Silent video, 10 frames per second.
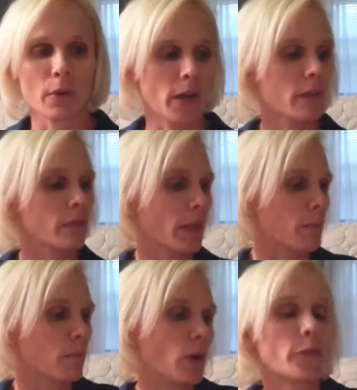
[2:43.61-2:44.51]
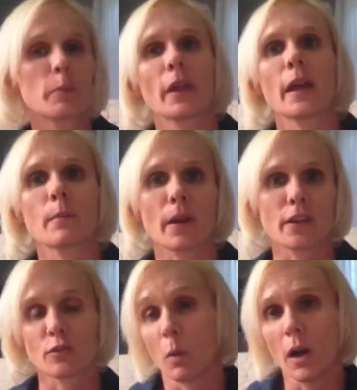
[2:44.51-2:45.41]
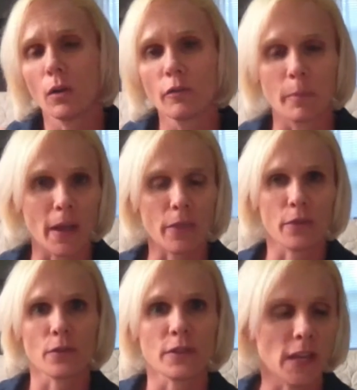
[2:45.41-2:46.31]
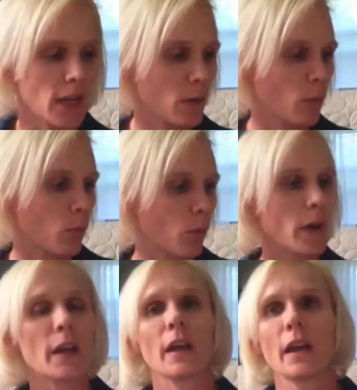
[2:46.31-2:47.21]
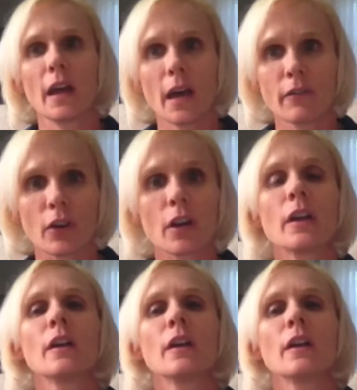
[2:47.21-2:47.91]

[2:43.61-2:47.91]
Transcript: but like multiplying by 12, by 13, whatever.